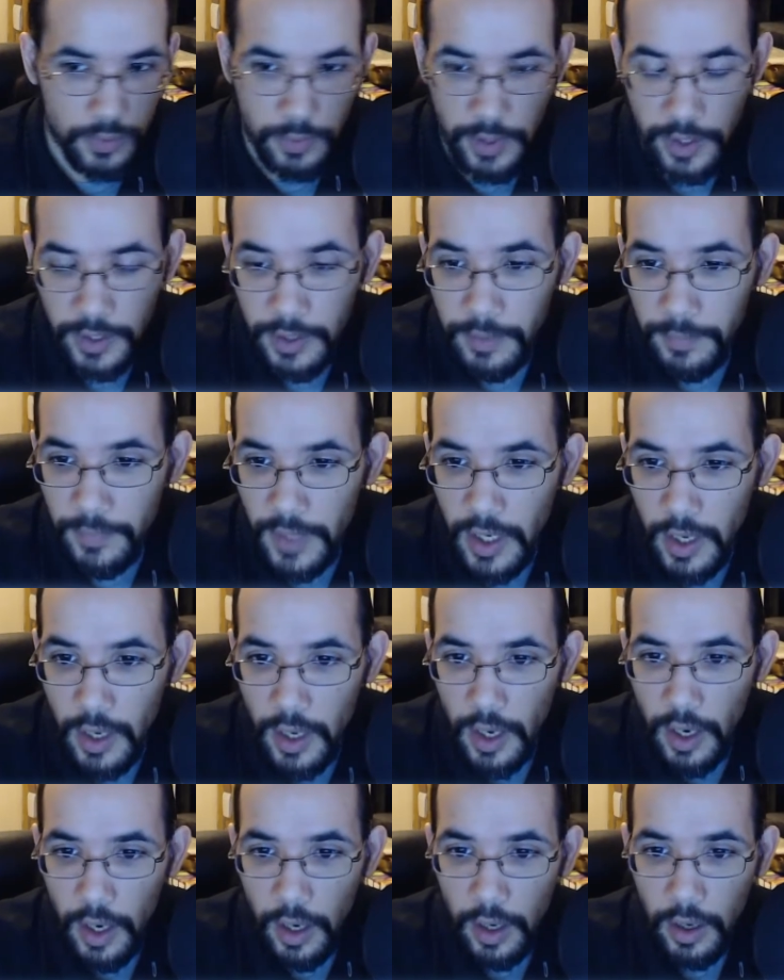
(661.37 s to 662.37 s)
right?
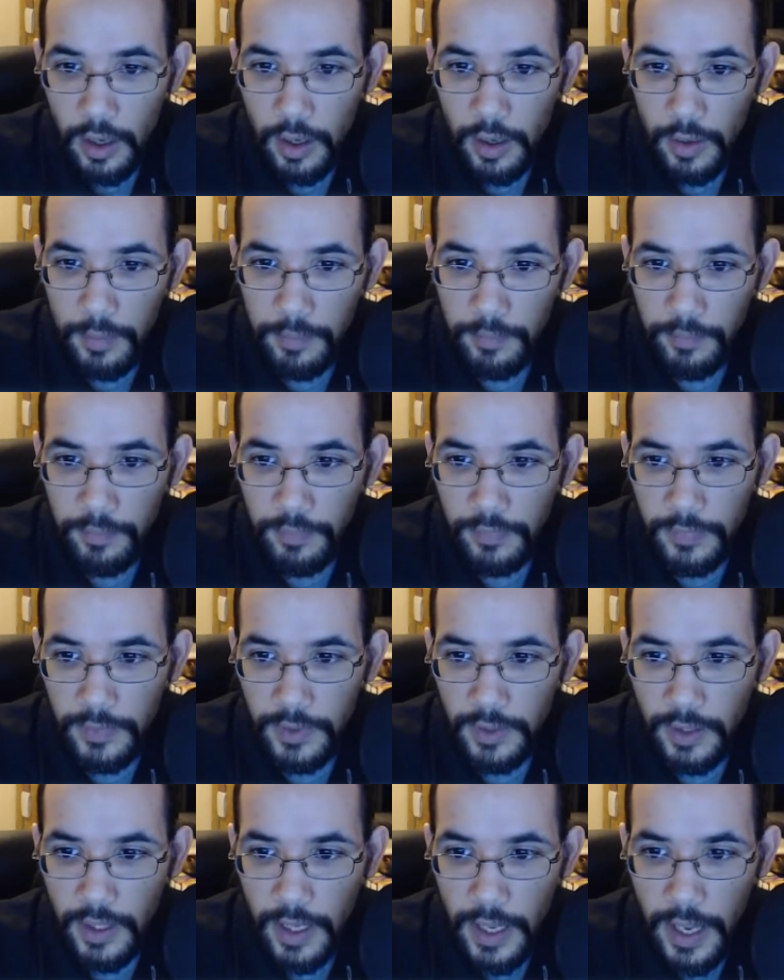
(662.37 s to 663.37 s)
And
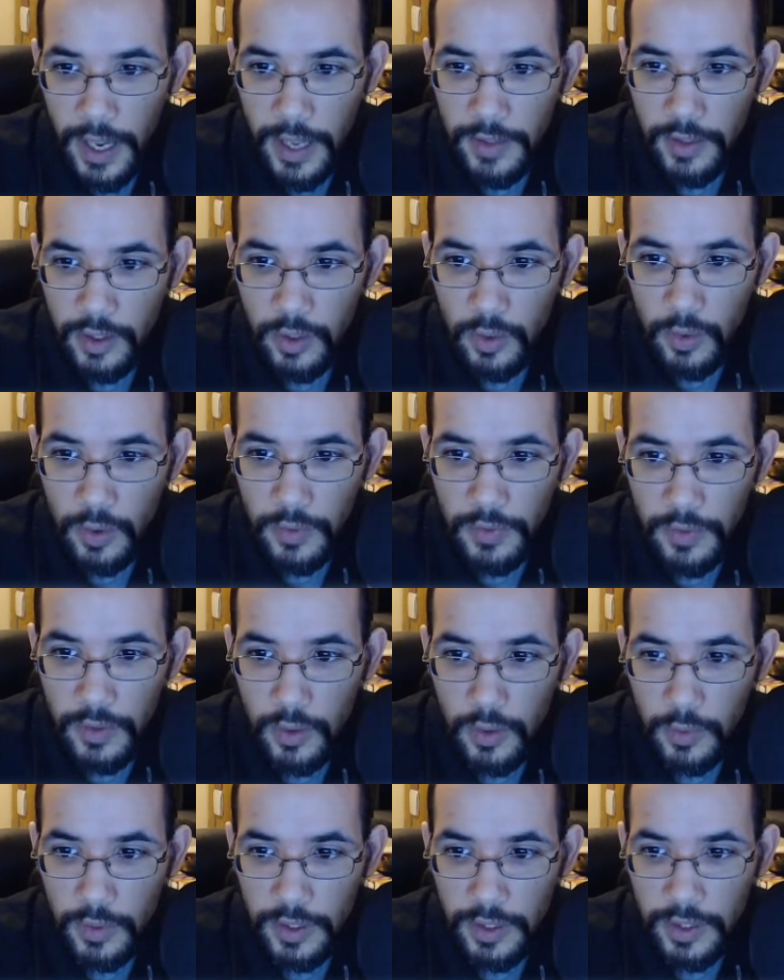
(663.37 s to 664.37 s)
the north
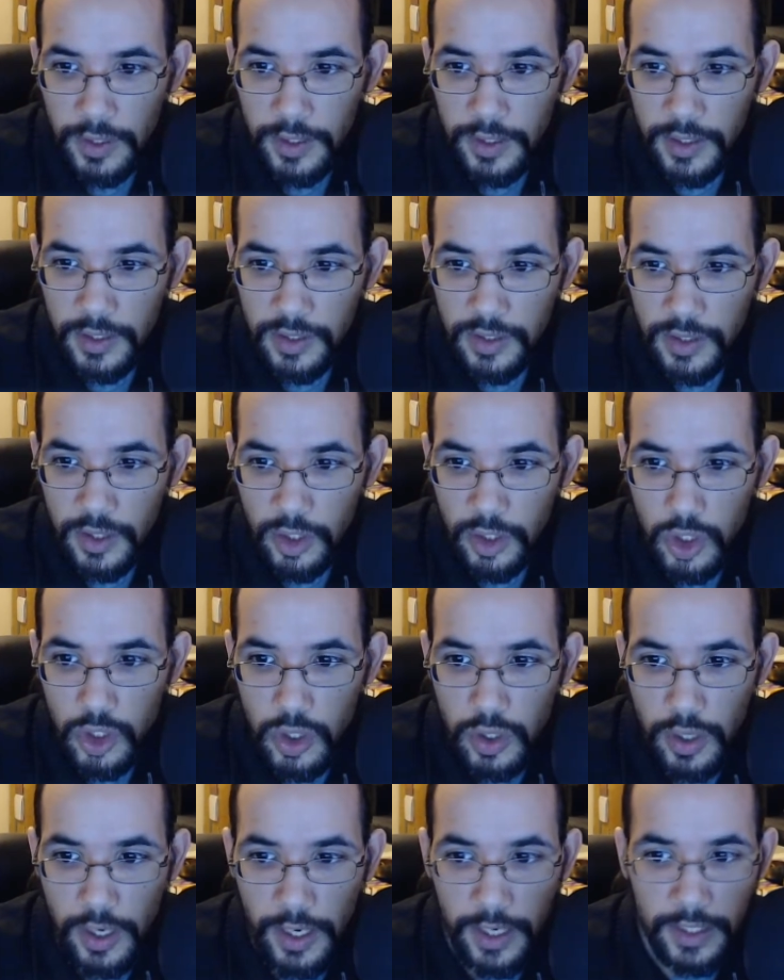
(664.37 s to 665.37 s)
node is
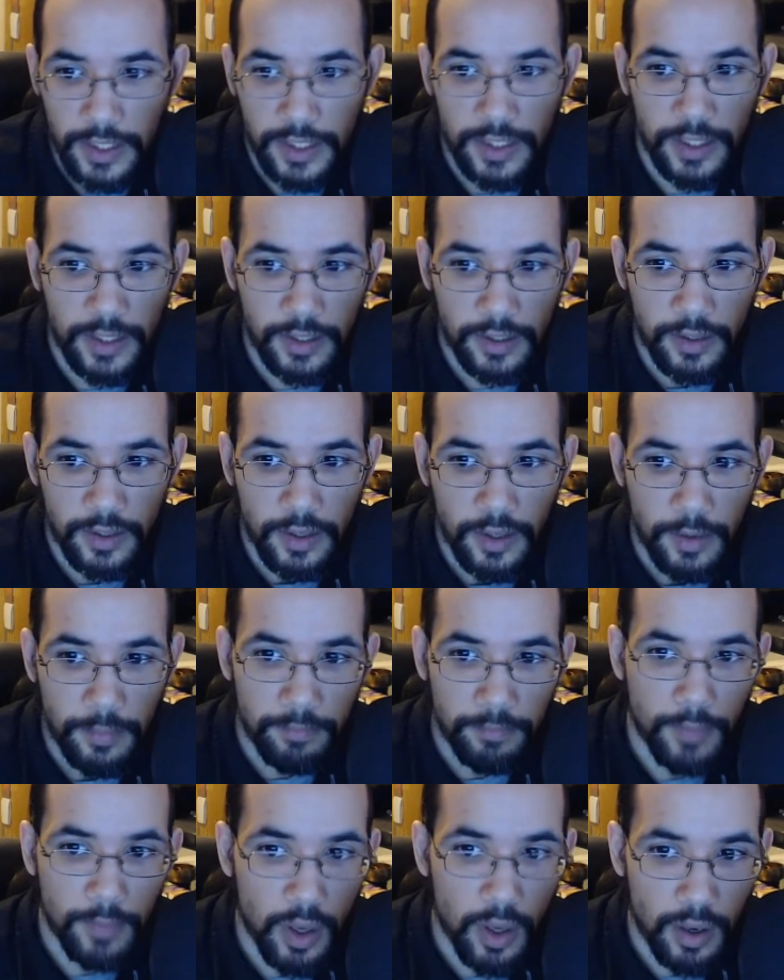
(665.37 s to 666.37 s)
trining
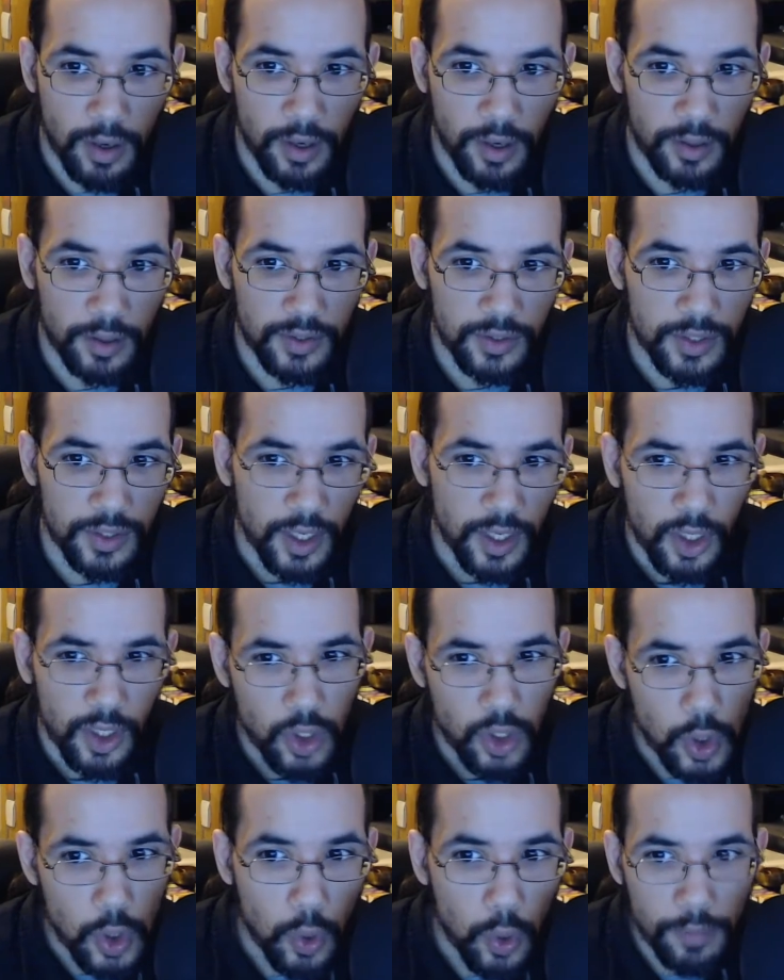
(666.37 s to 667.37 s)
Mars.
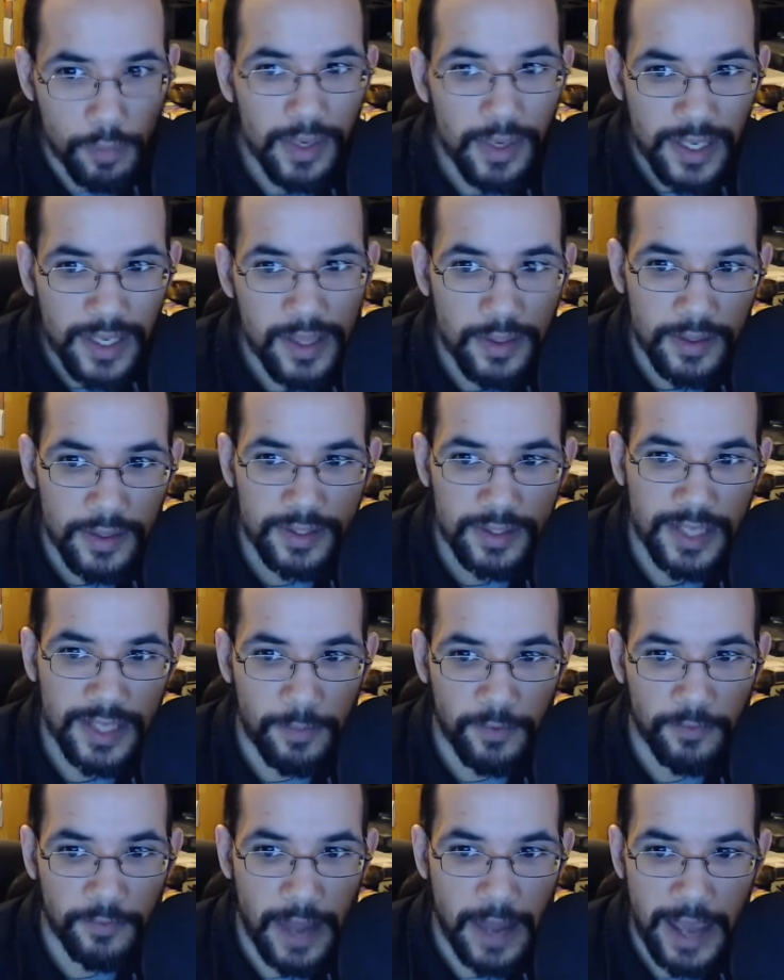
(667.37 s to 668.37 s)
Normally, this type
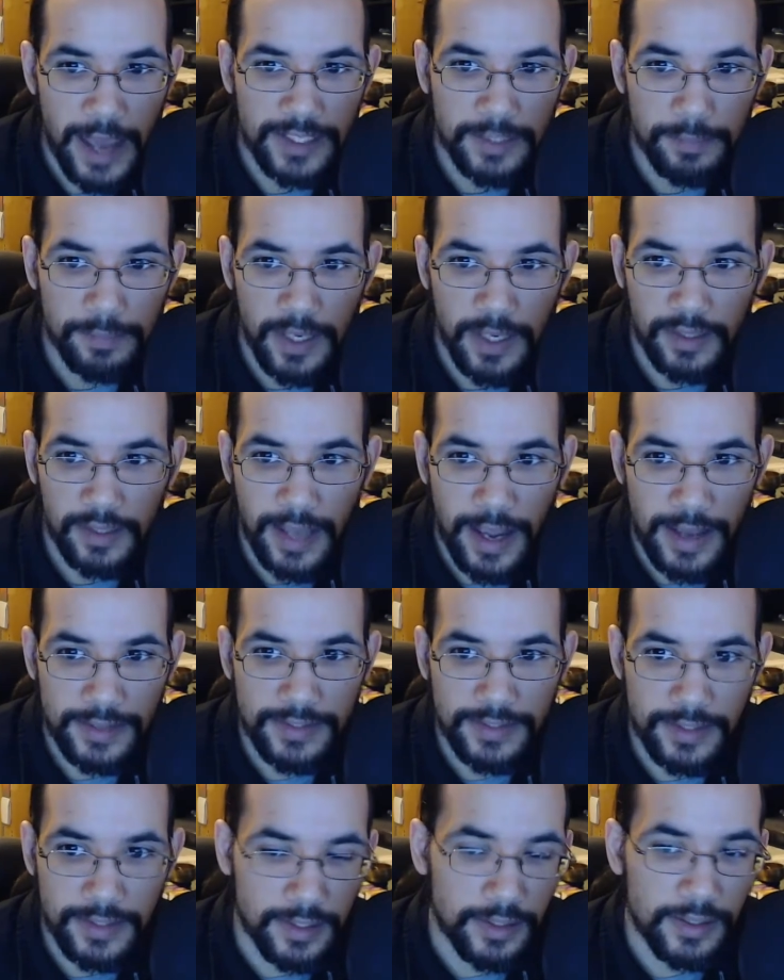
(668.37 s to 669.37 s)
of aspect
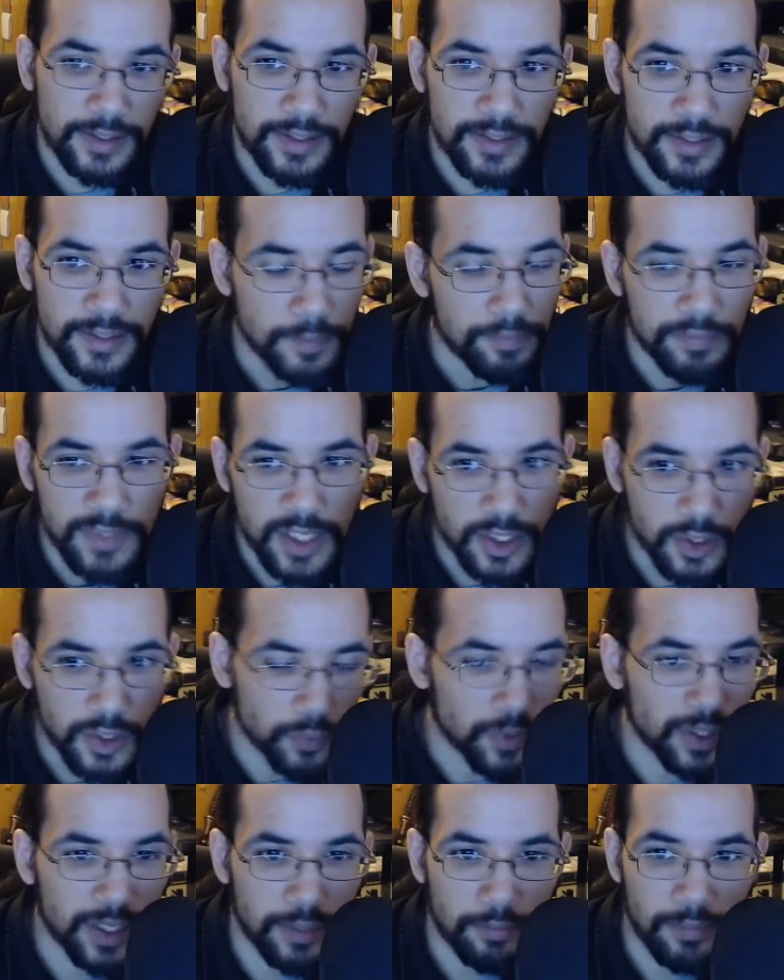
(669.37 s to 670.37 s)
as it is doesn't
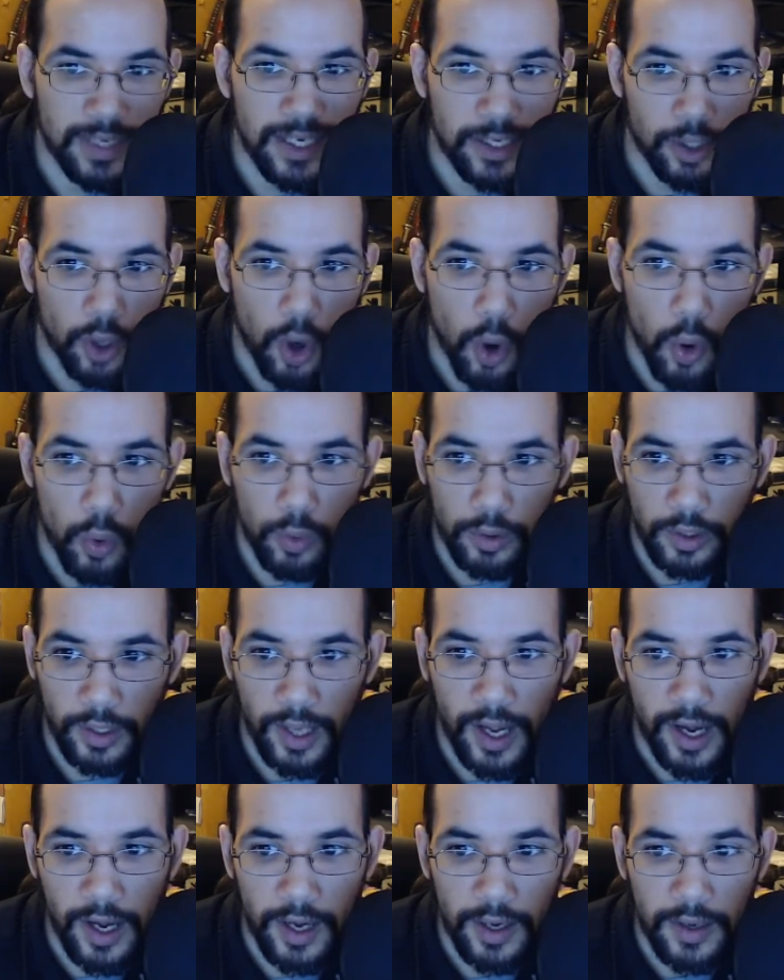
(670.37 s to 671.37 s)
really mean a whole
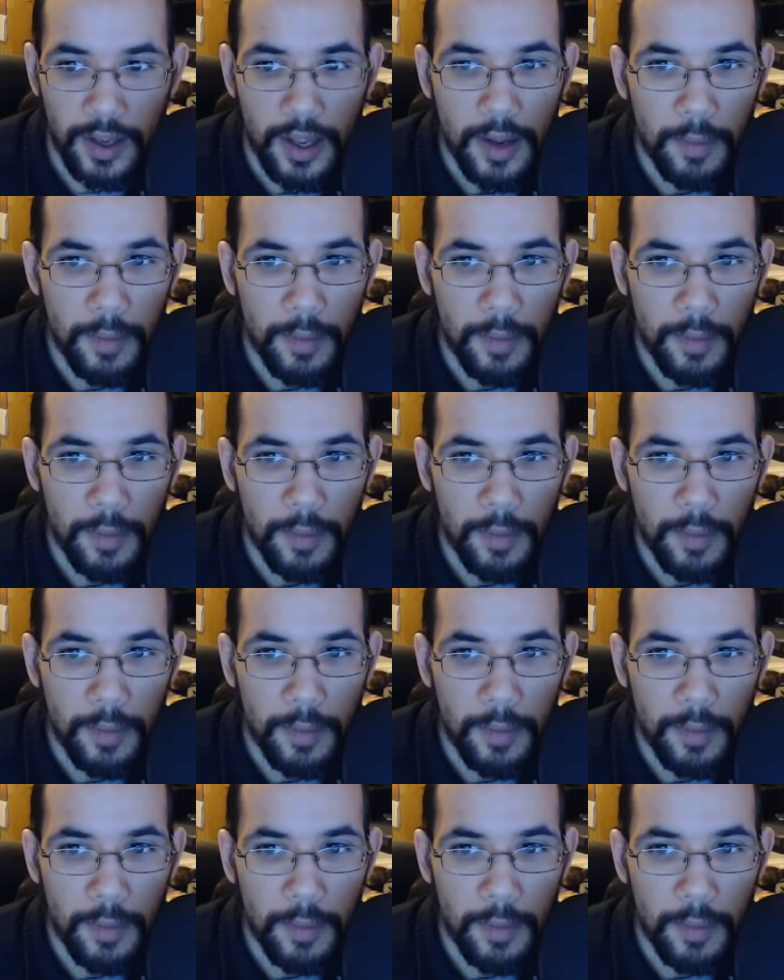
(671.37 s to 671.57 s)
lot.